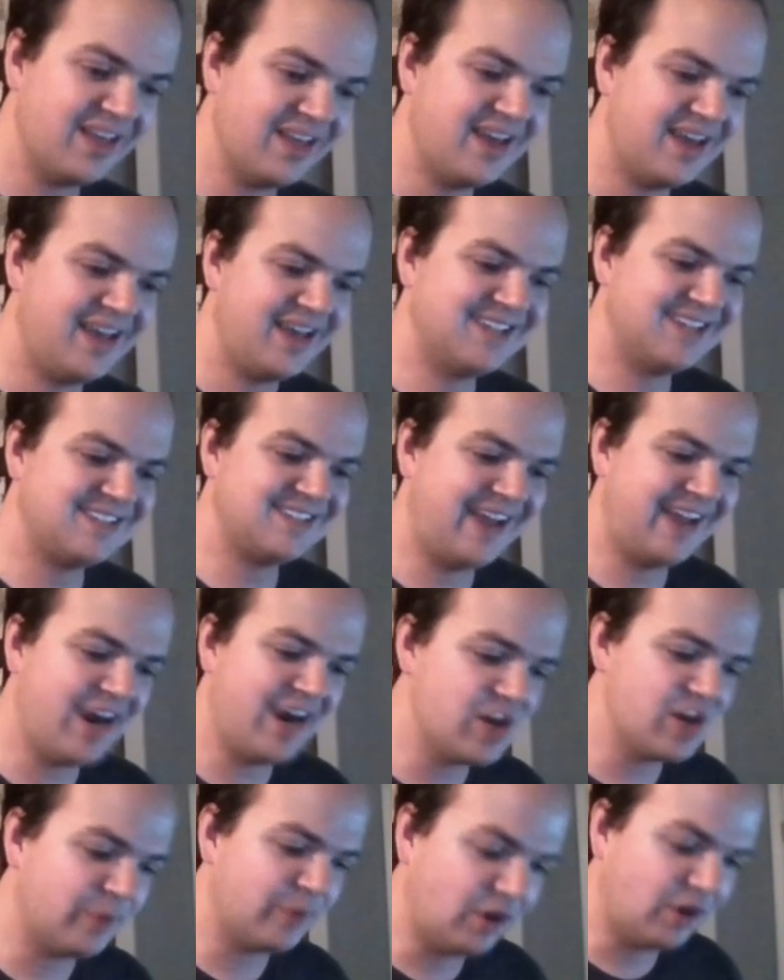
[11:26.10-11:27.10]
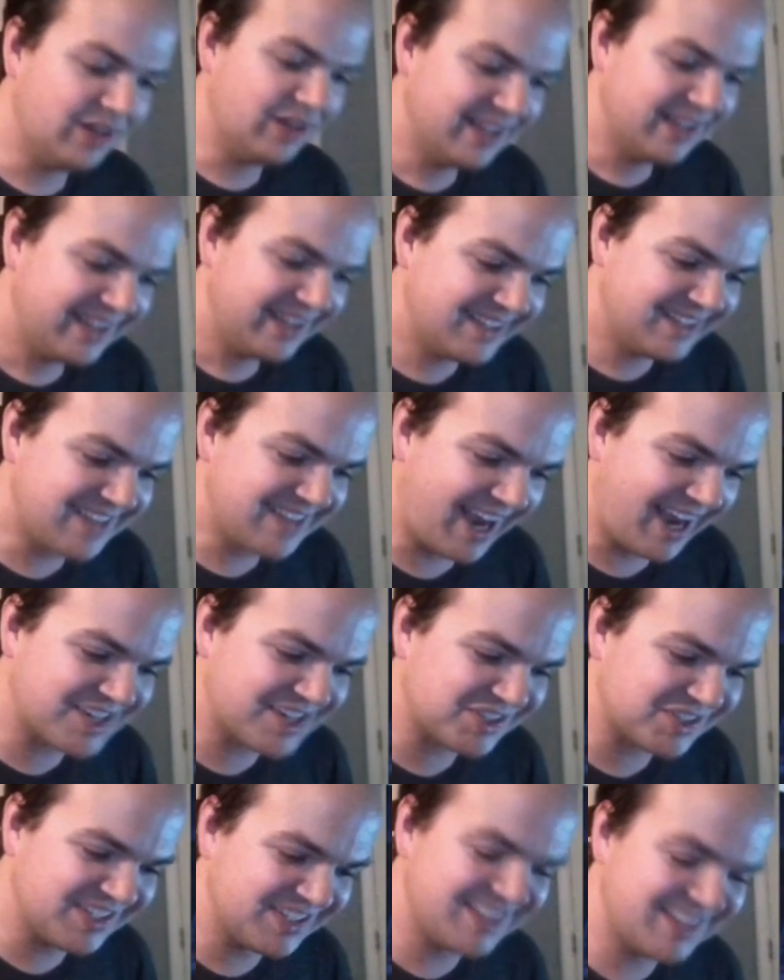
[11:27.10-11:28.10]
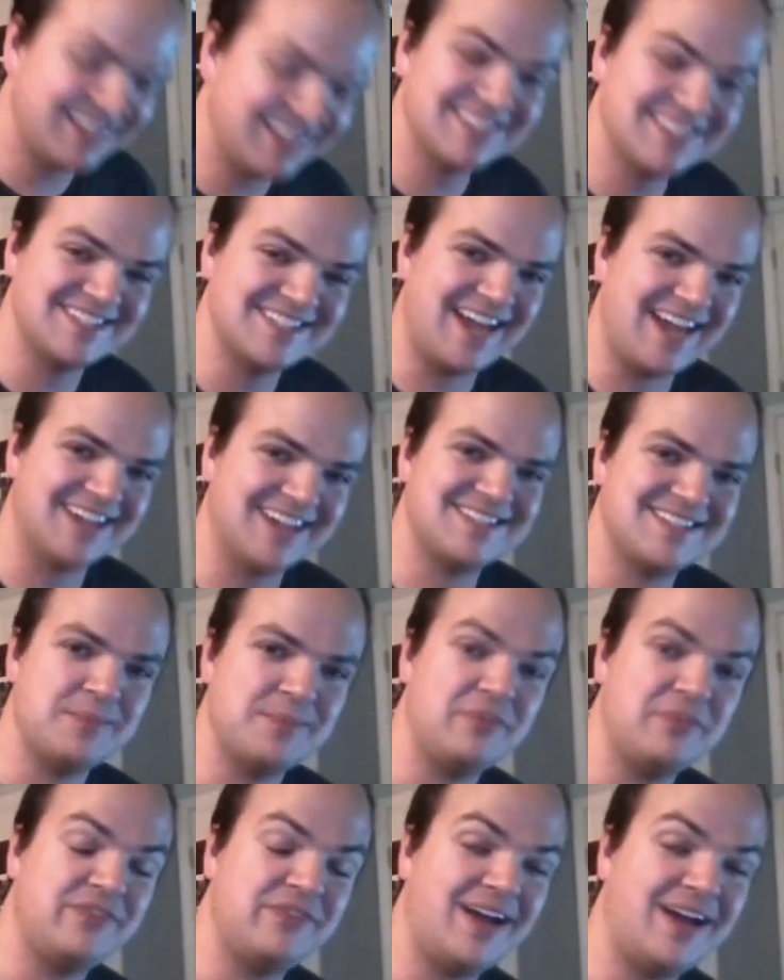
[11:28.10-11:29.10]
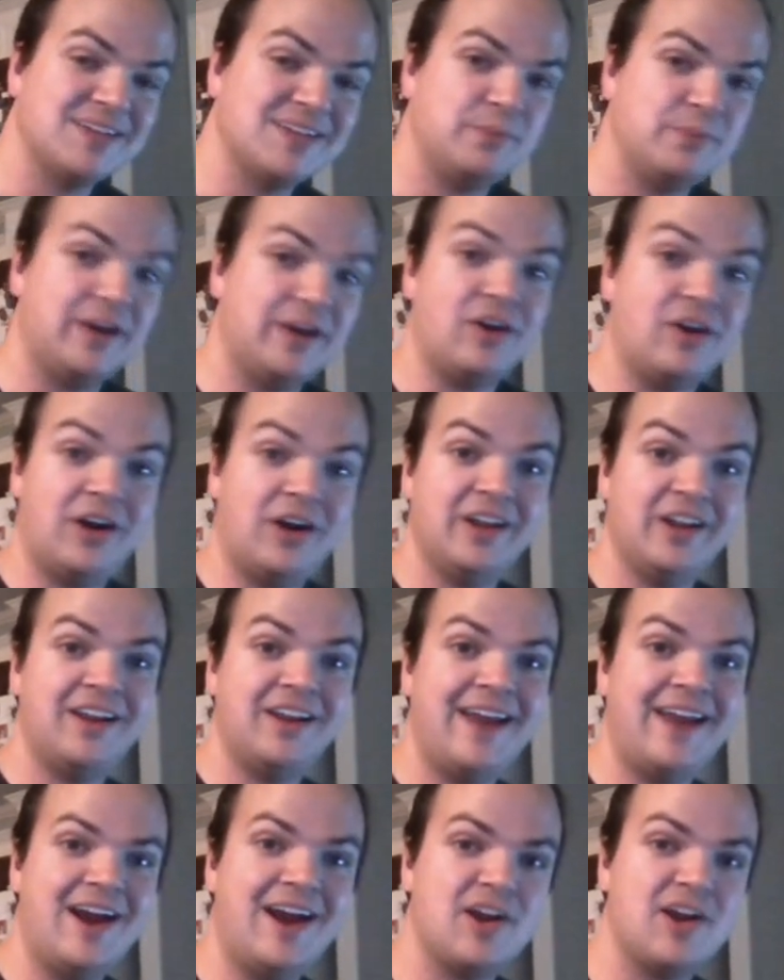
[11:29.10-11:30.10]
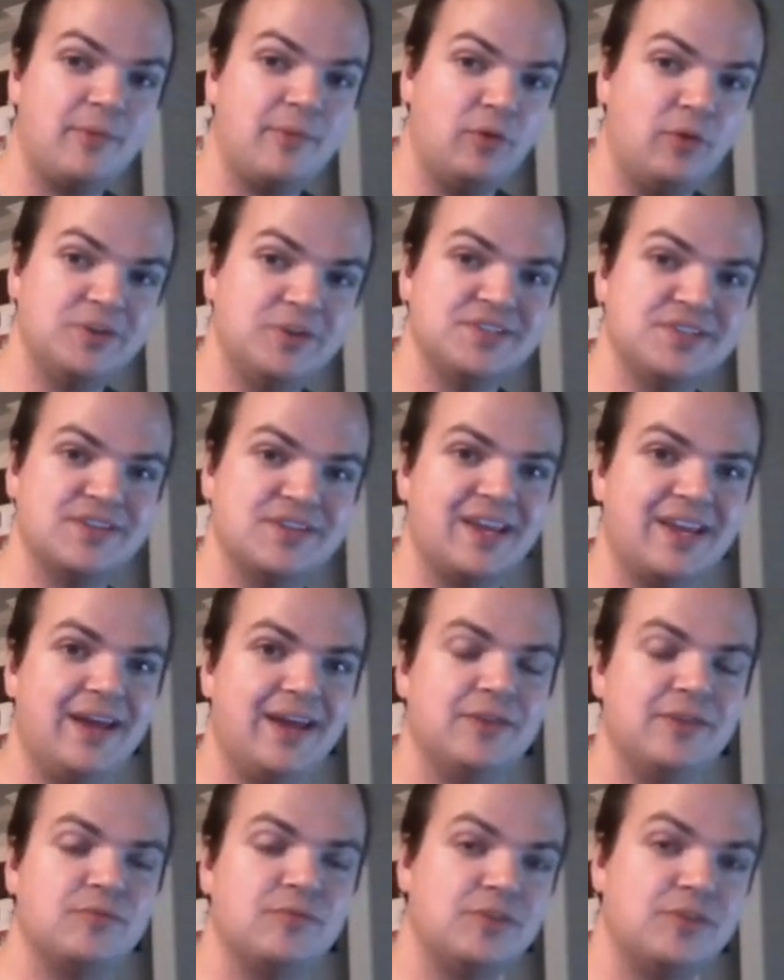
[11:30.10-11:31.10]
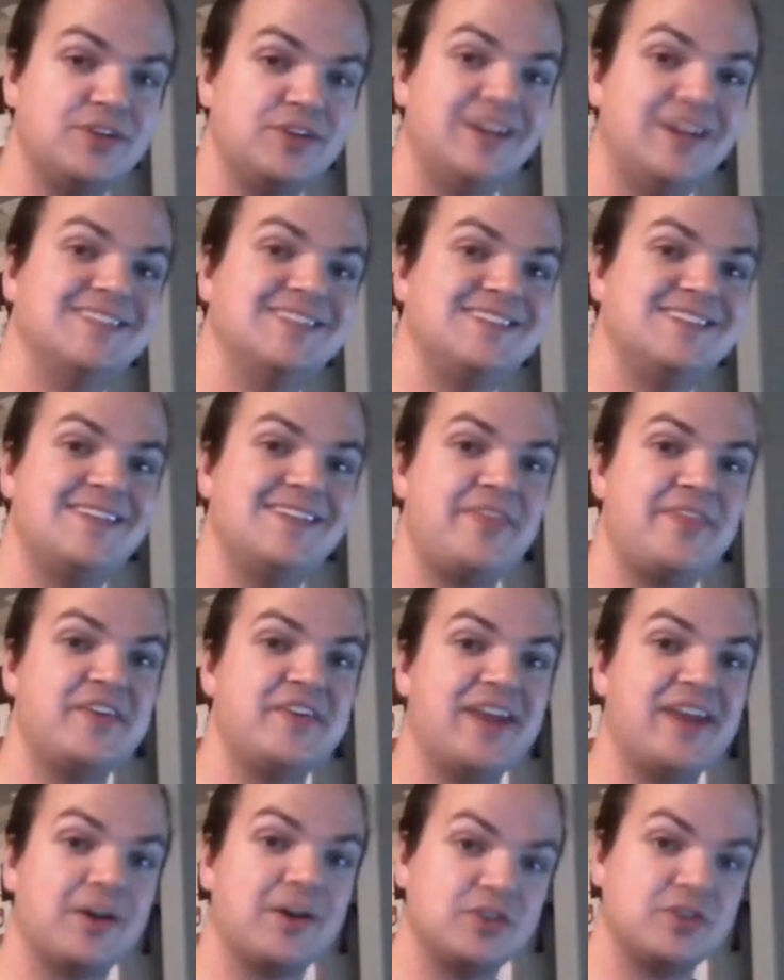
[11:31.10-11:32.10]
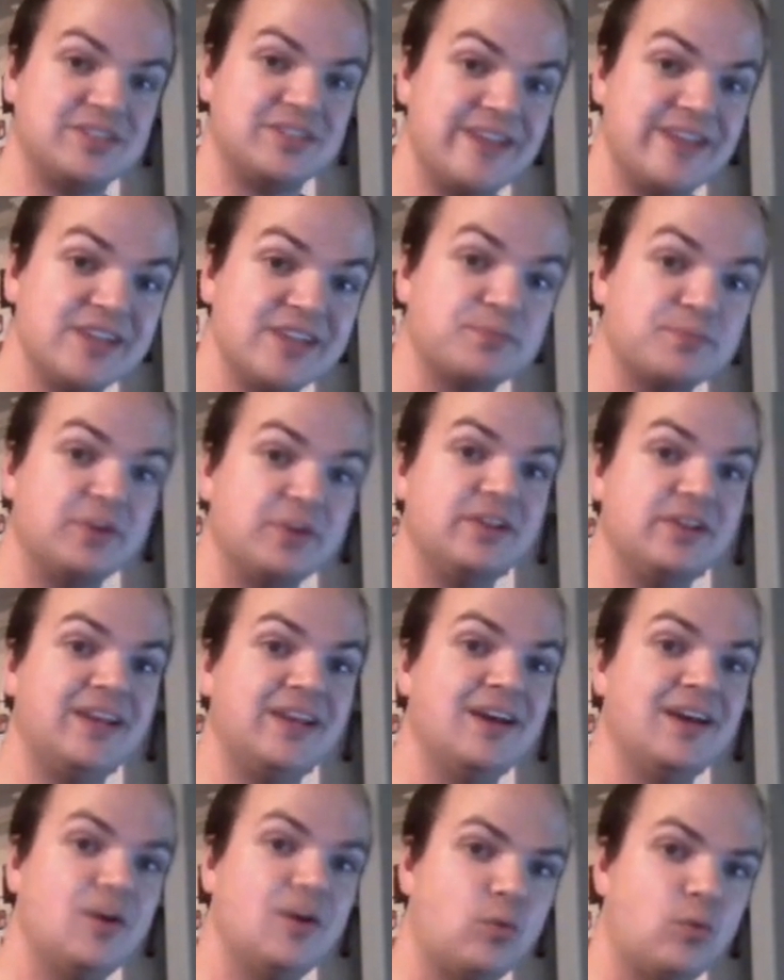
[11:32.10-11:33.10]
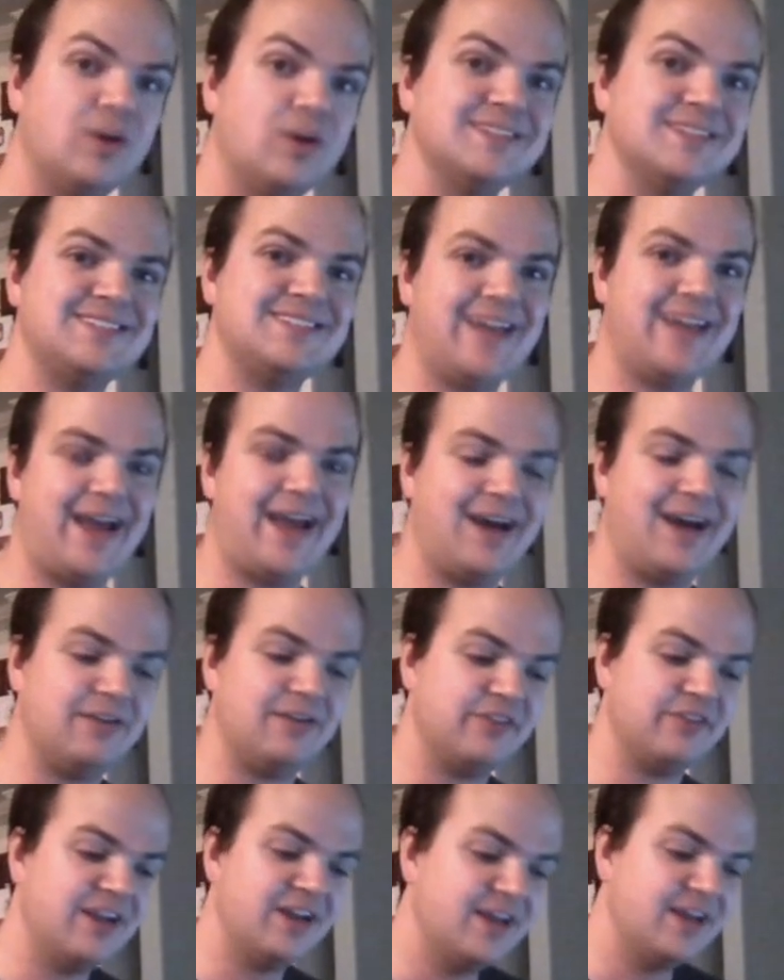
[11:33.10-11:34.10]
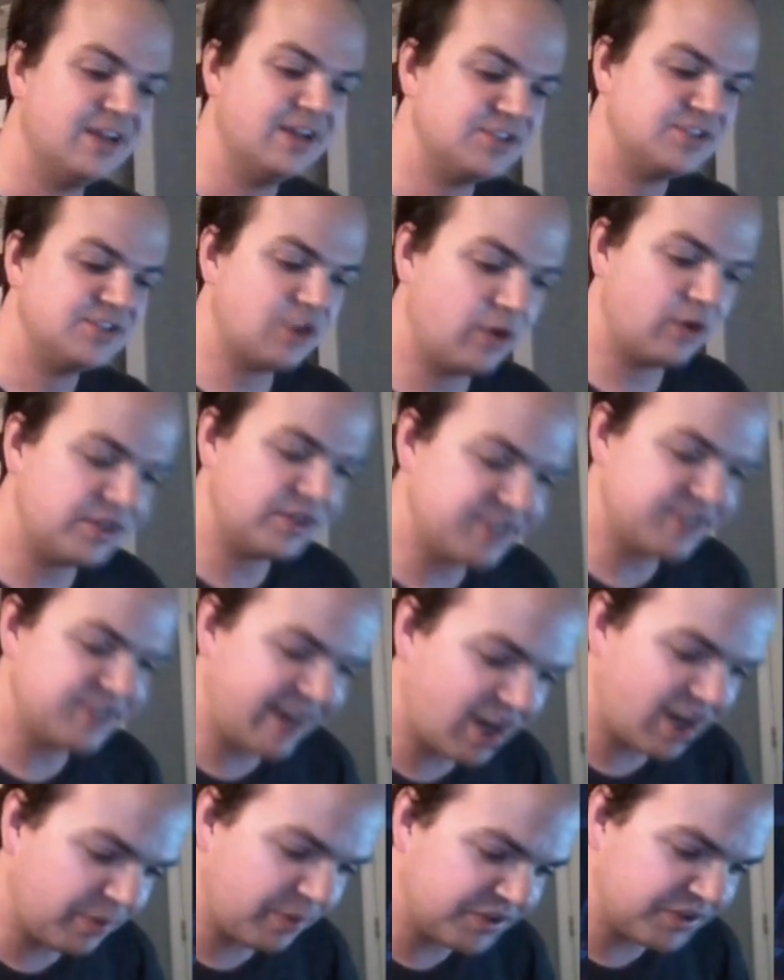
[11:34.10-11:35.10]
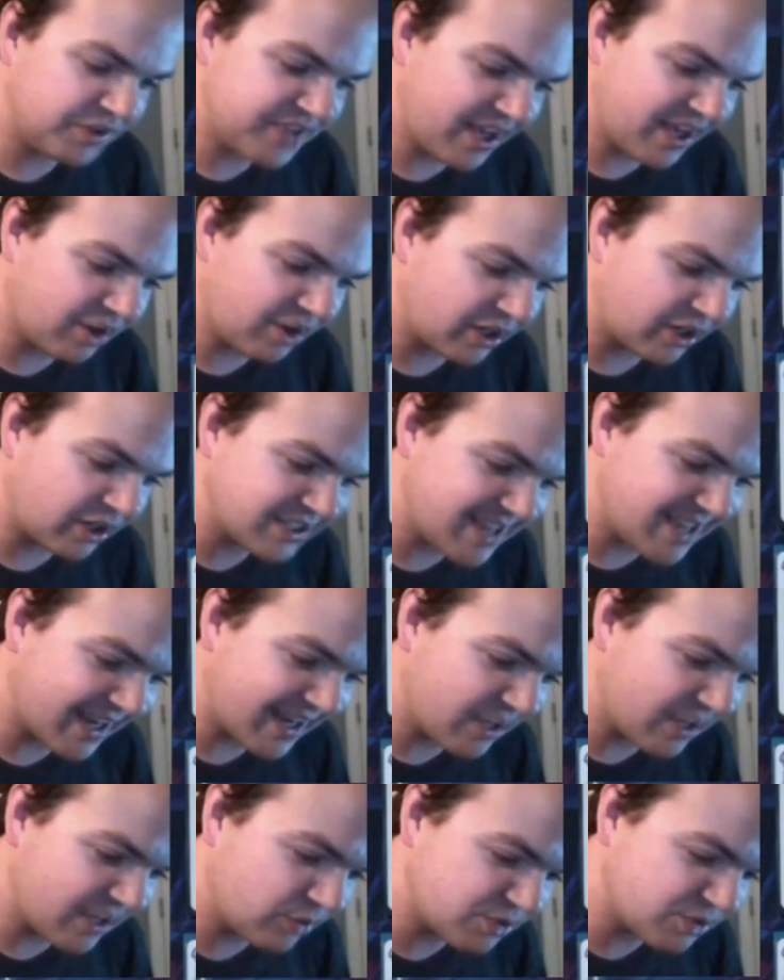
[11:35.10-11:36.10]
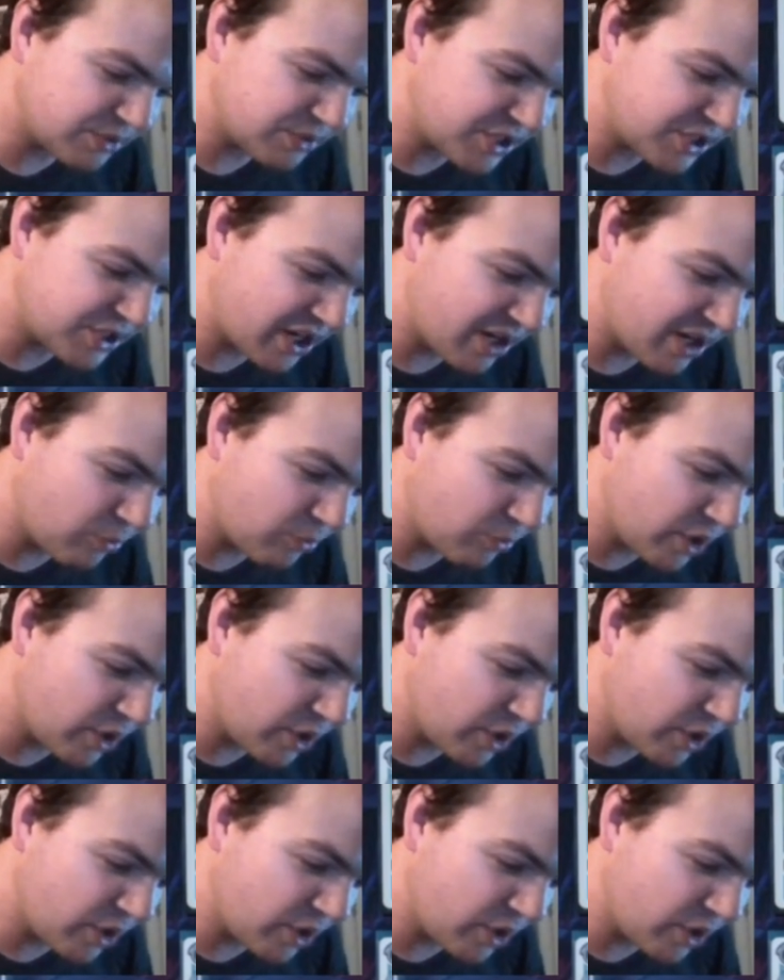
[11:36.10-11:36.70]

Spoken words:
Its inheritable is actually the exact same effect, but on an inheritable, which is, again, redundancy that the deck desperately wants to have. So its inheritable is, again, on attacking once per turn.